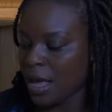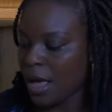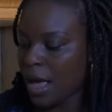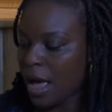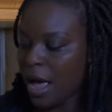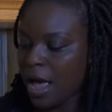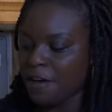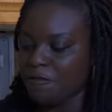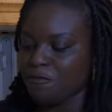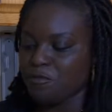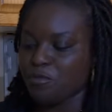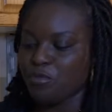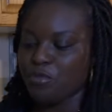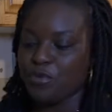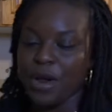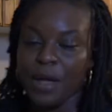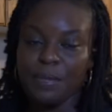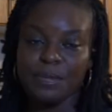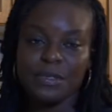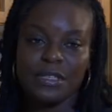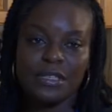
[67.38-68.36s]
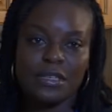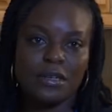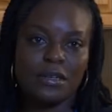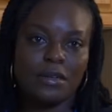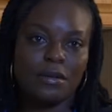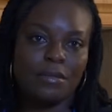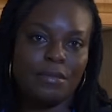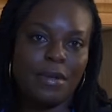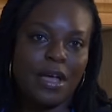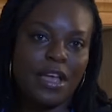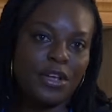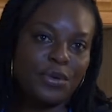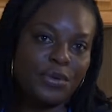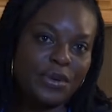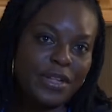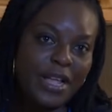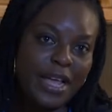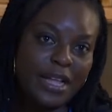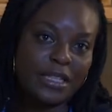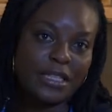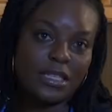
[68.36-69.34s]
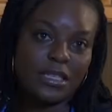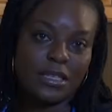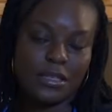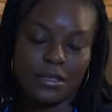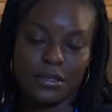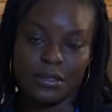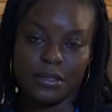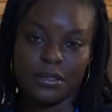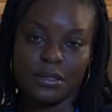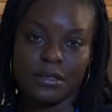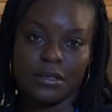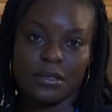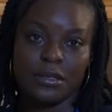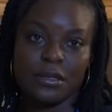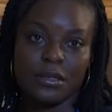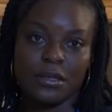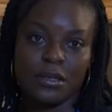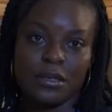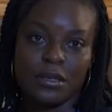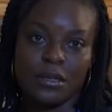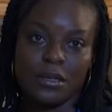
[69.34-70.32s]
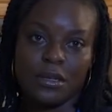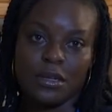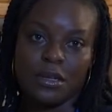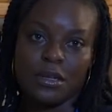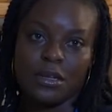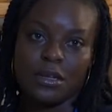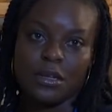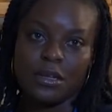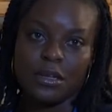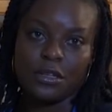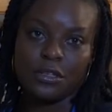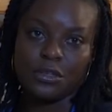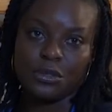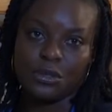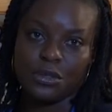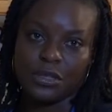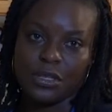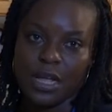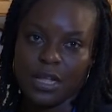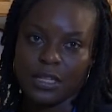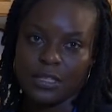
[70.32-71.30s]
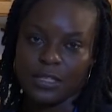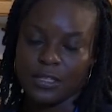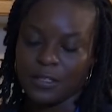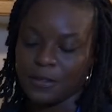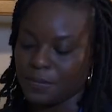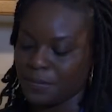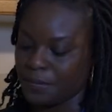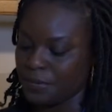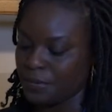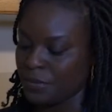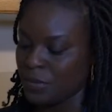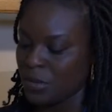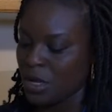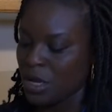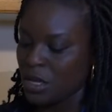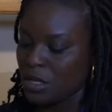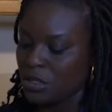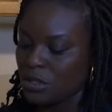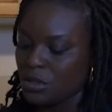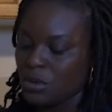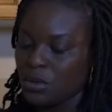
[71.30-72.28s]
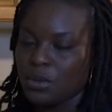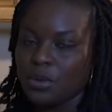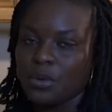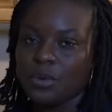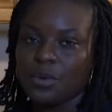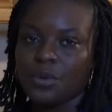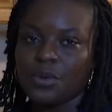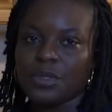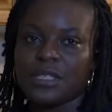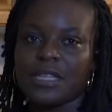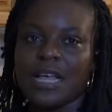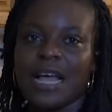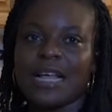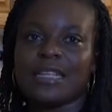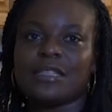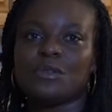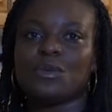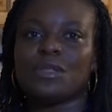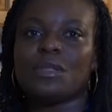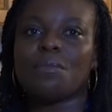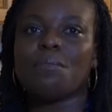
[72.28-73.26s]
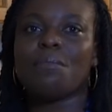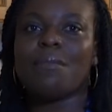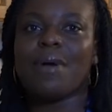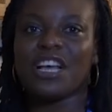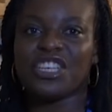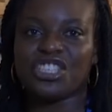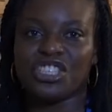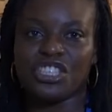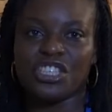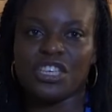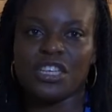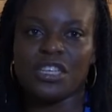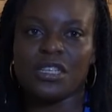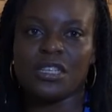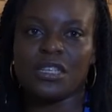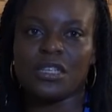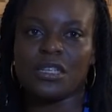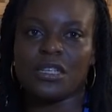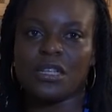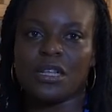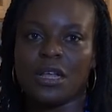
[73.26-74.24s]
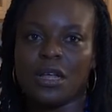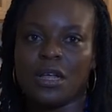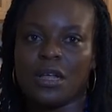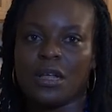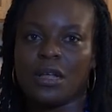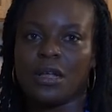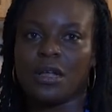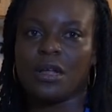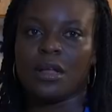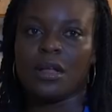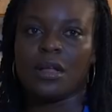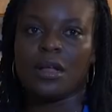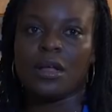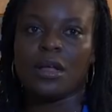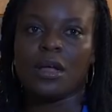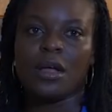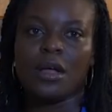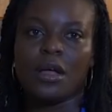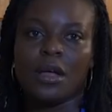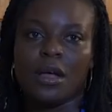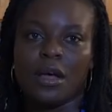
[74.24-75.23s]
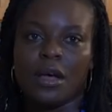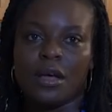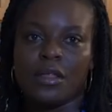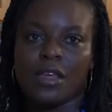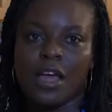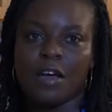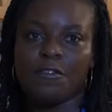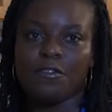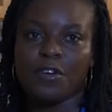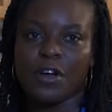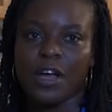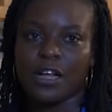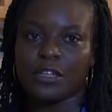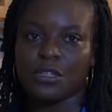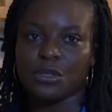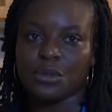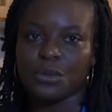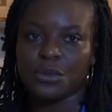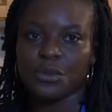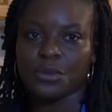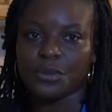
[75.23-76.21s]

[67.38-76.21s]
I have prepped my ingredients to start. So we'll start with mashing the avocado.